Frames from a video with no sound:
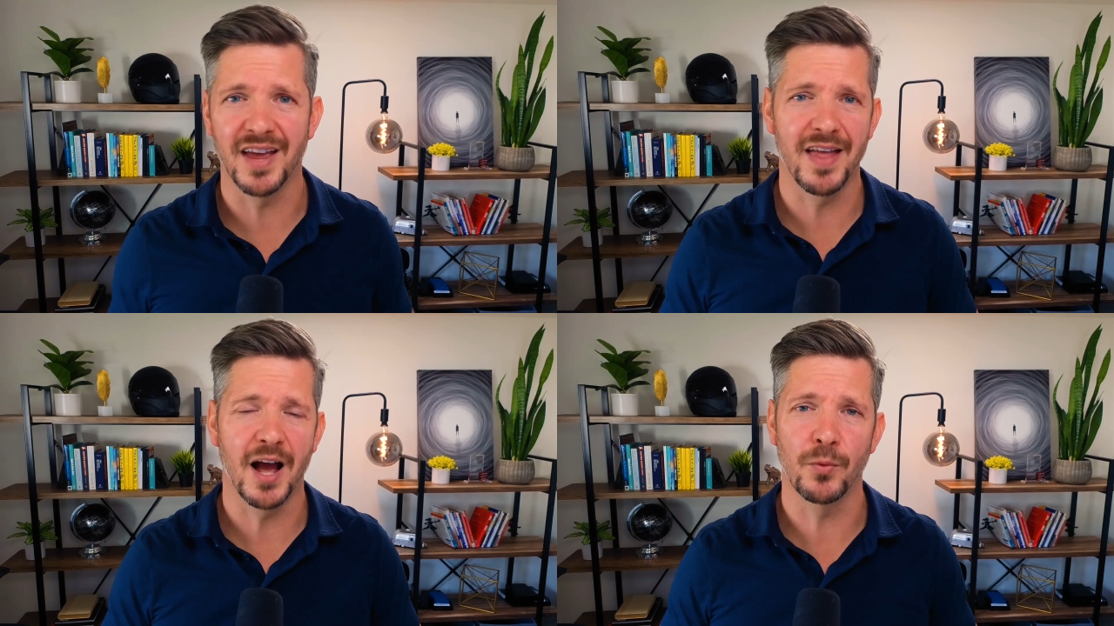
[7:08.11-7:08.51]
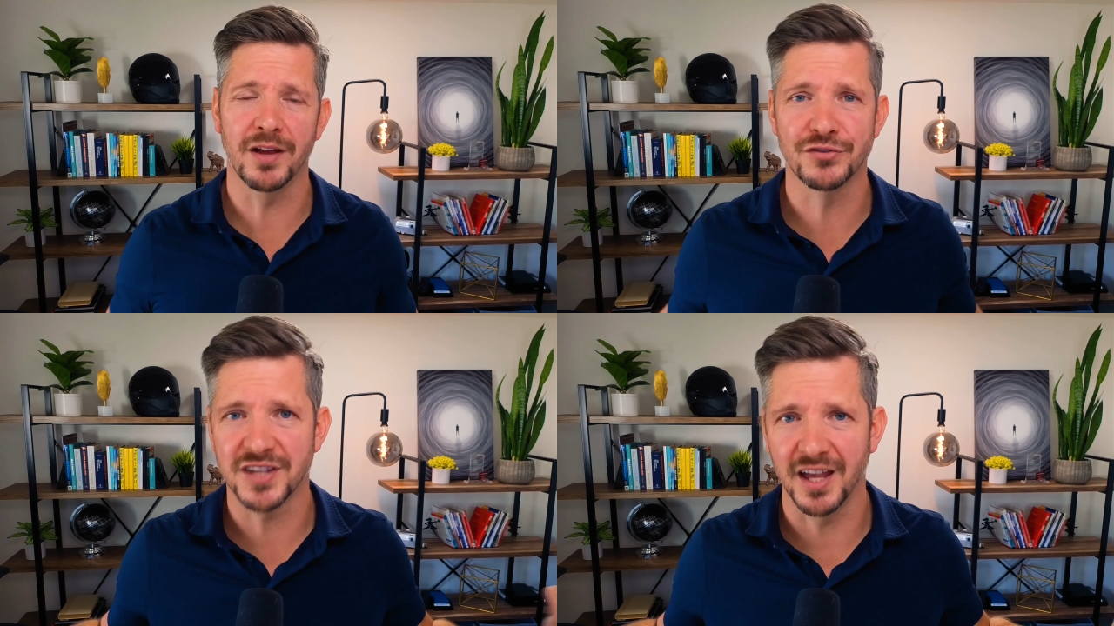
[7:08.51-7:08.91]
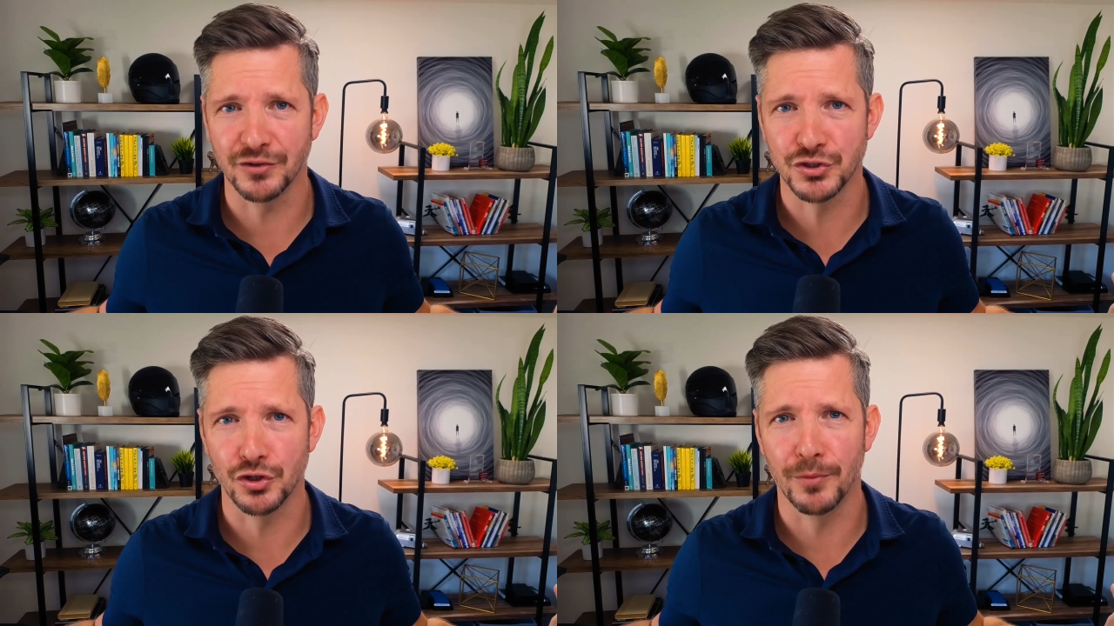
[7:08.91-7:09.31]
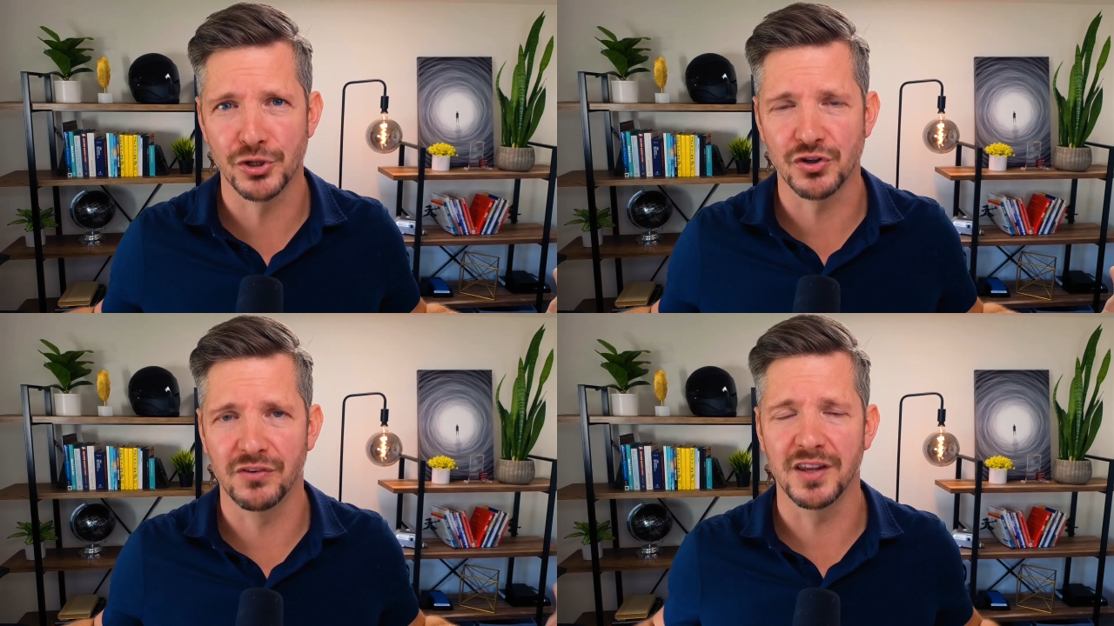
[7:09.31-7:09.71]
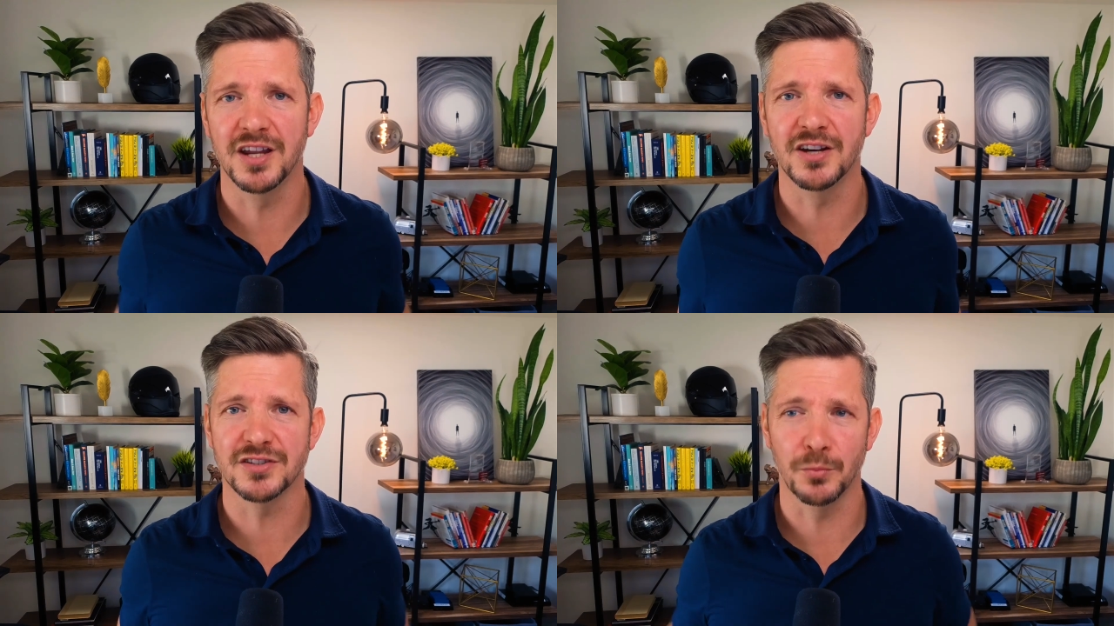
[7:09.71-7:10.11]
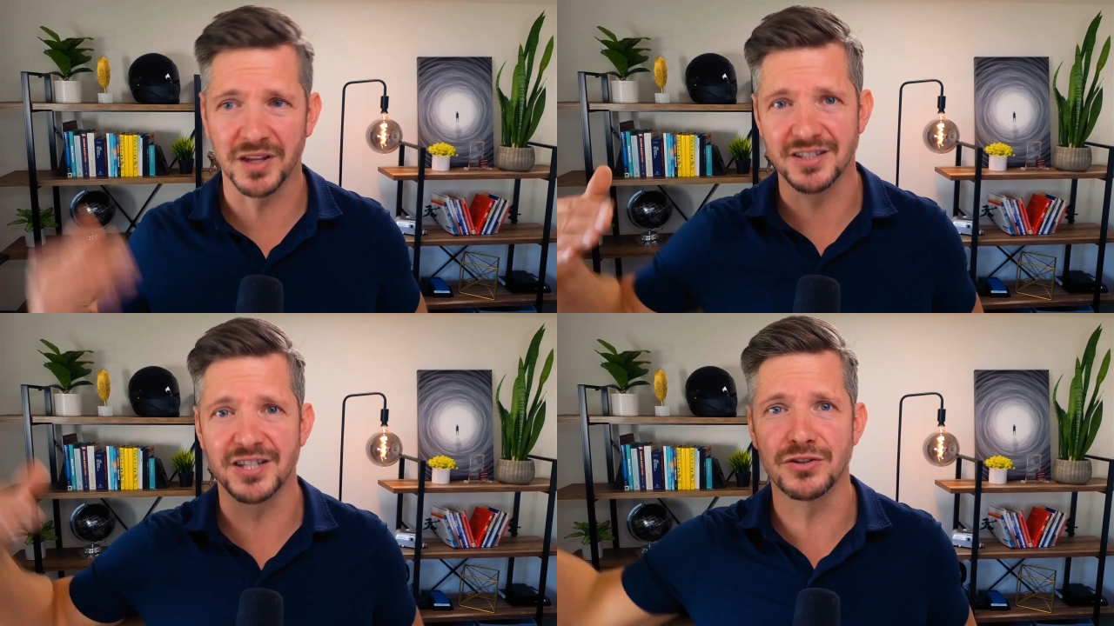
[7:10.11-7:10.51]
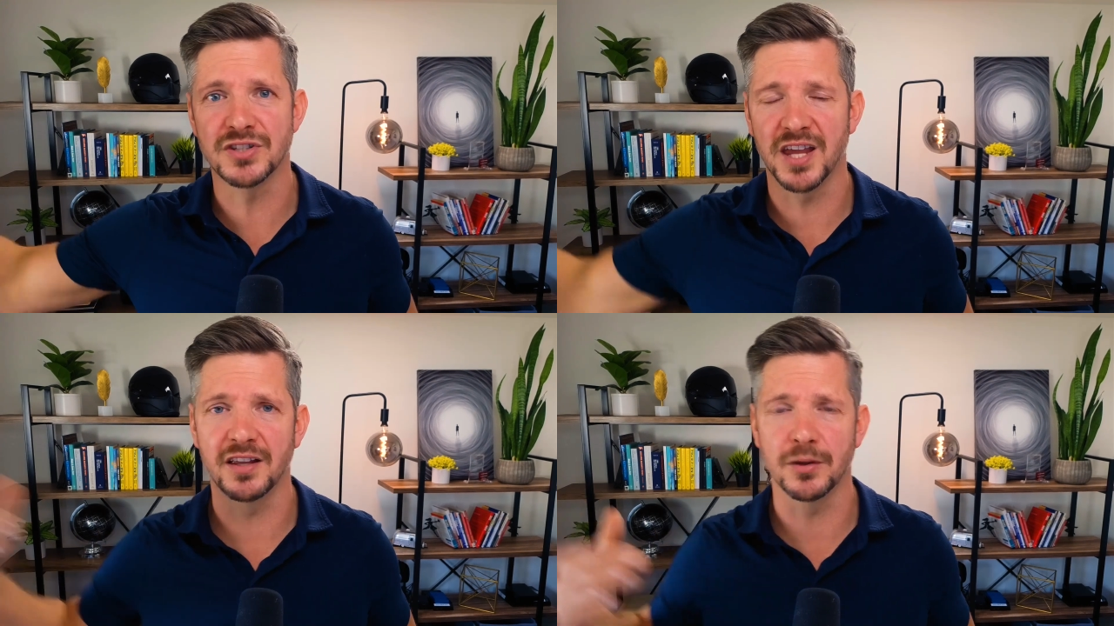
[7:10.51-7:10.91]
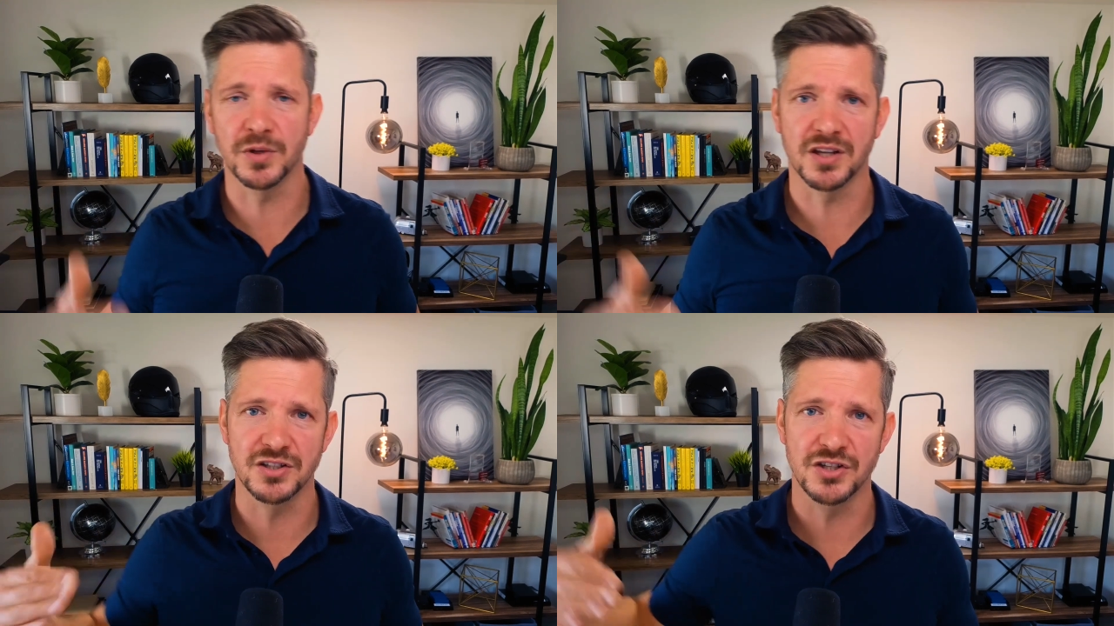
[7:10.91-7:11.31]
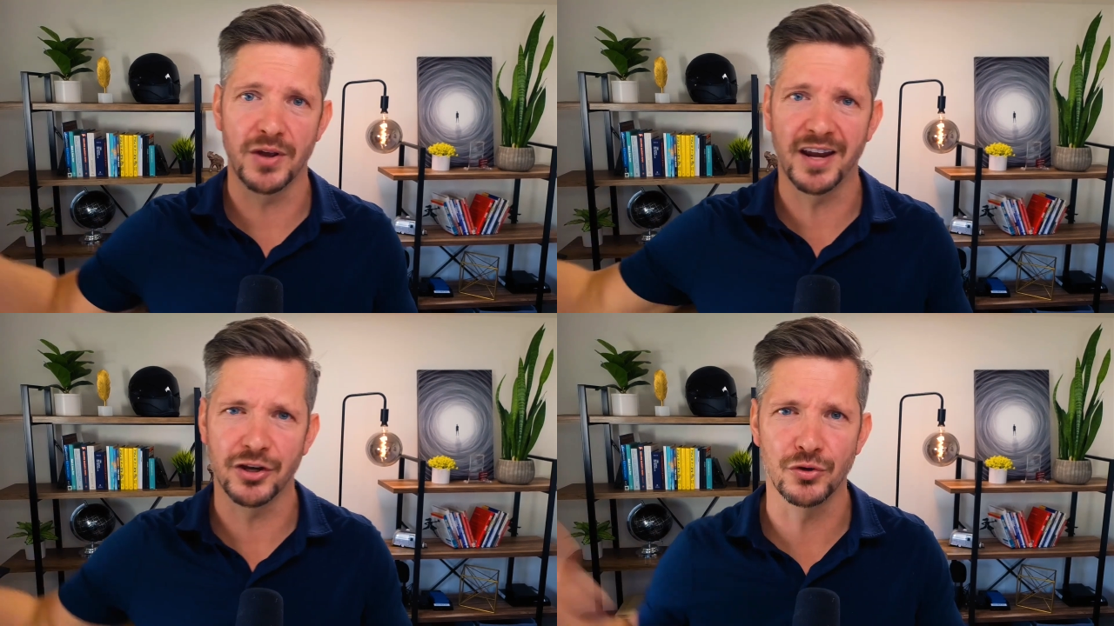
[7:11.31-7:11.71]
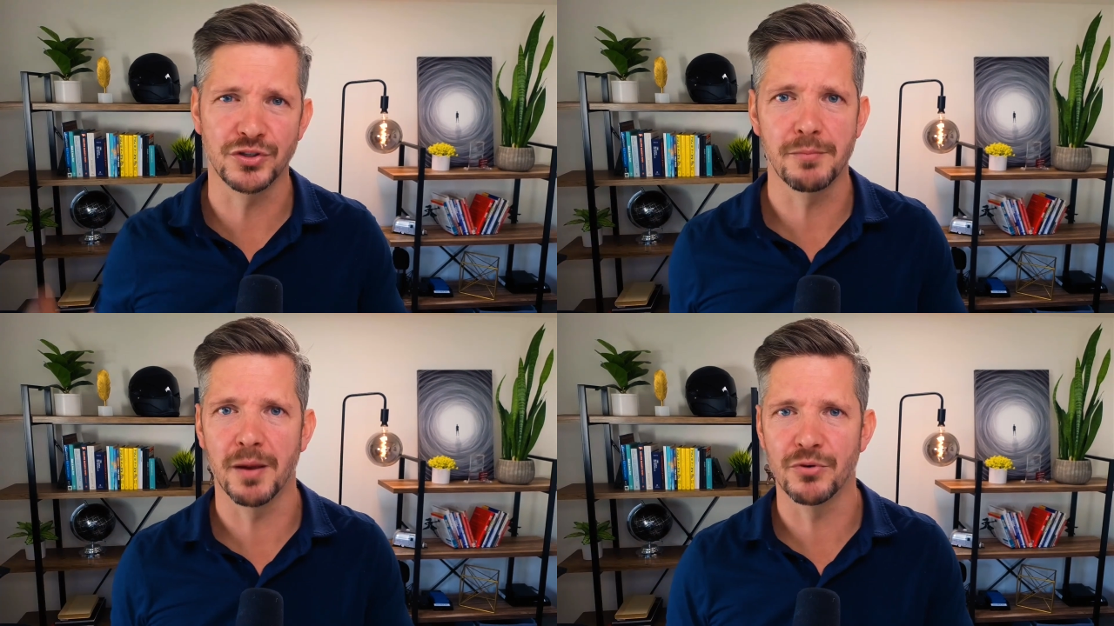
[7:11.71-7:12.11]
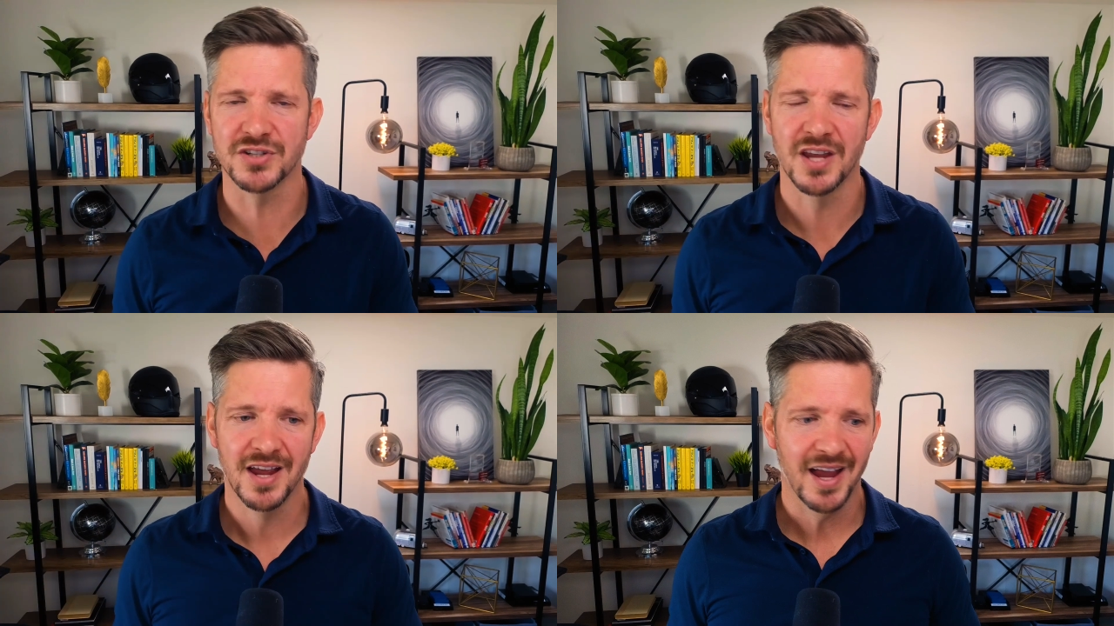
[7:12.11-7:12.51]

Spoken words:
and now we have scaled so much over the years, and we continue scaling, we continue adding new team members,